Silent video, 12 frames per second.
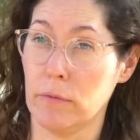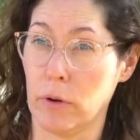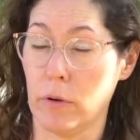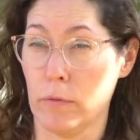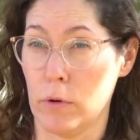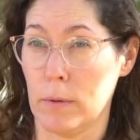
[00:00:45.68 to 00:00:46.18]

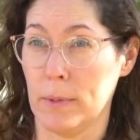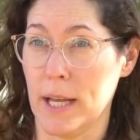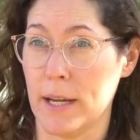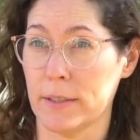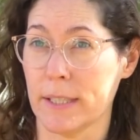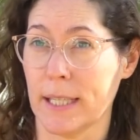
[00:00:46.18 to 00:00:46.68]
for
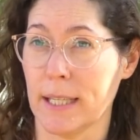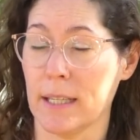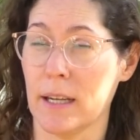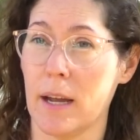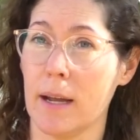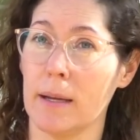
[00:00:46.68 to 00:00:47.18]
affordable
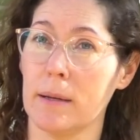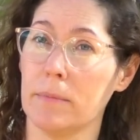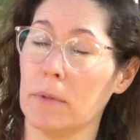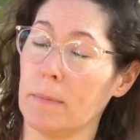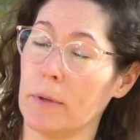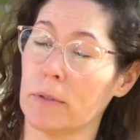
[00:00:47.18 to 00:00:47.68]
housing.
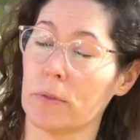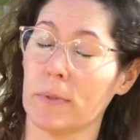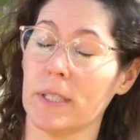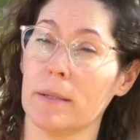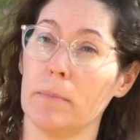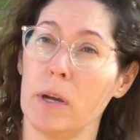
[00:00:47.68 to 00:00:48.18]
Um, the most
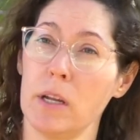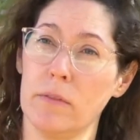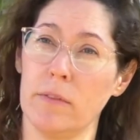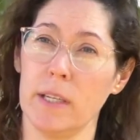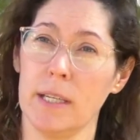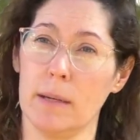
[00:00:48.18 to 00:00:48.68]
recent
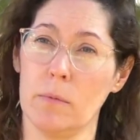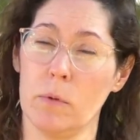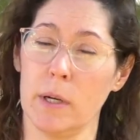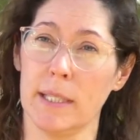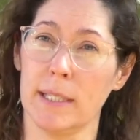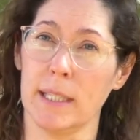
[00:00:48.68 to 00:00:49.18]
bond funding
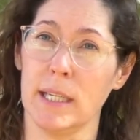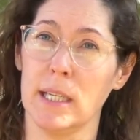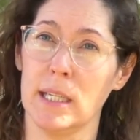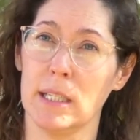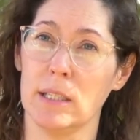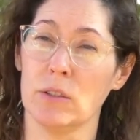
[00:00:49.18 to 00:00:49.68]
was
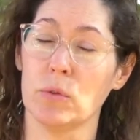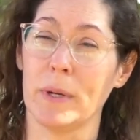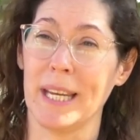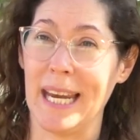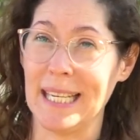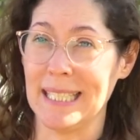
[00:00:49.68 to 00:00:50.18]
in
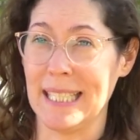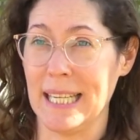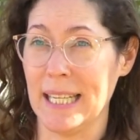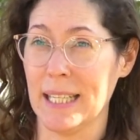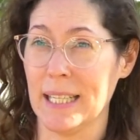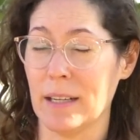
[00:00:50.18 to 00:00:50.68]

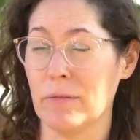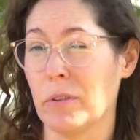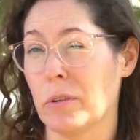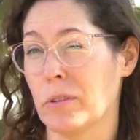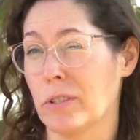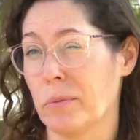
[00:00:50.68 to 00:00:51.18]
2018 and
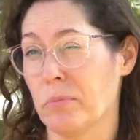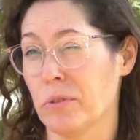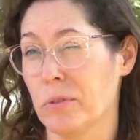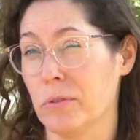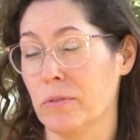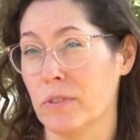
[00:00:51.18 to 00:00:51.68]
voters
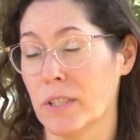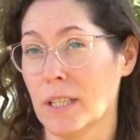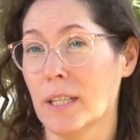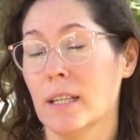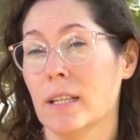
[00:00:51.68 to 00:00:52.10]
approved